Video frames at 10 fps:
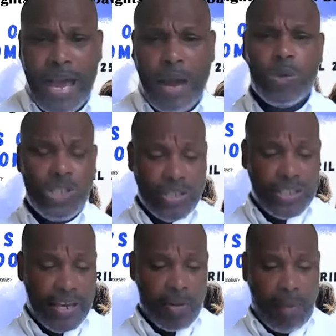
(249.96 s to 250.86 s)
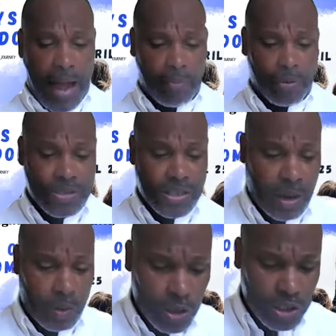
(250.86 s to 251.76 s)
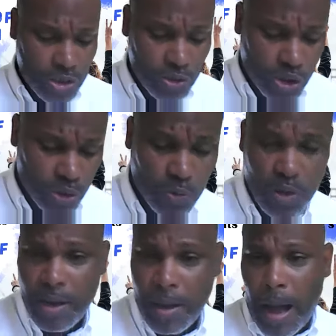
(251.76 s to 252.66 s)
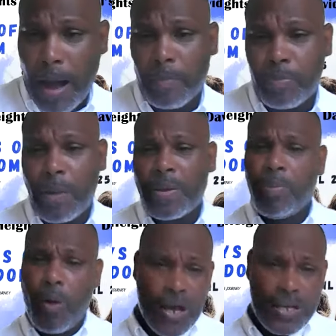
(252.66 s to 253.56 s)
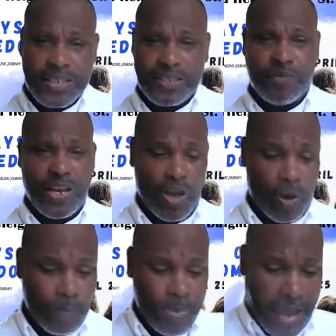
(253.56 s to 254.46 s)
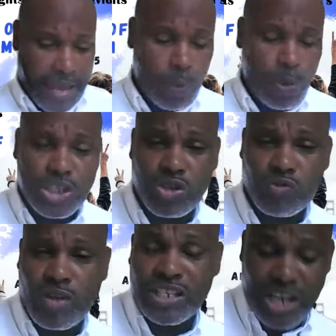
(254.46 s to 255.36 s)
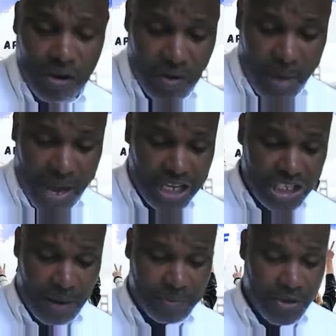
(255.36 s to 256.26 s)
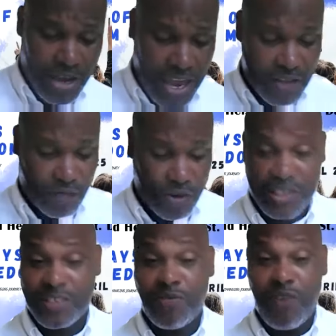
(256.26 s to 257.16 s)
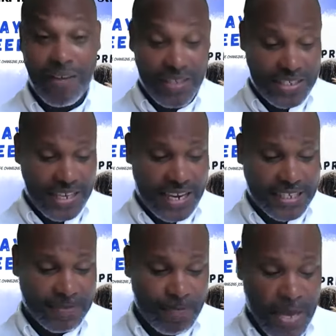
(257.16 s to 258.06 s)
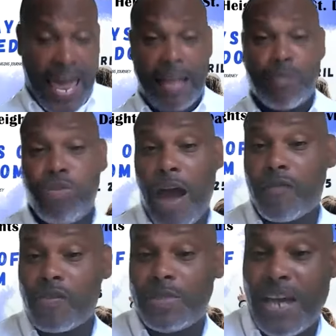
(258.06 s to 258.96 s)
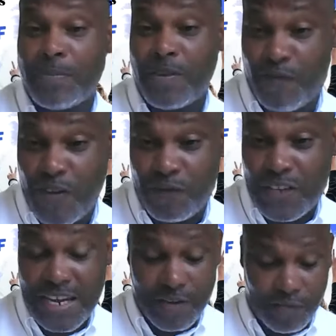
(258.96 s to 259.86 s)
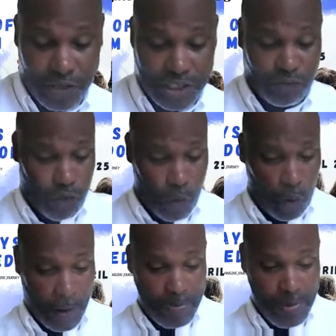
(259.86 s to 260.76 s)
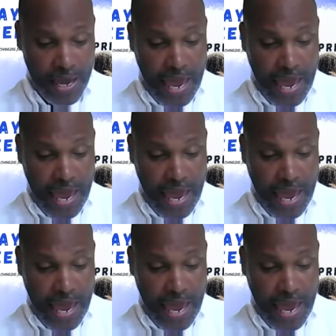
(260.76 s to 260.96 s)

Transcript: I want you to take your Bibles and I want you to uh, probably pause this video. And I want you to read Jeremiah chapter 8, verses 5 and 6 and Proverbs chapter 15, verse 4.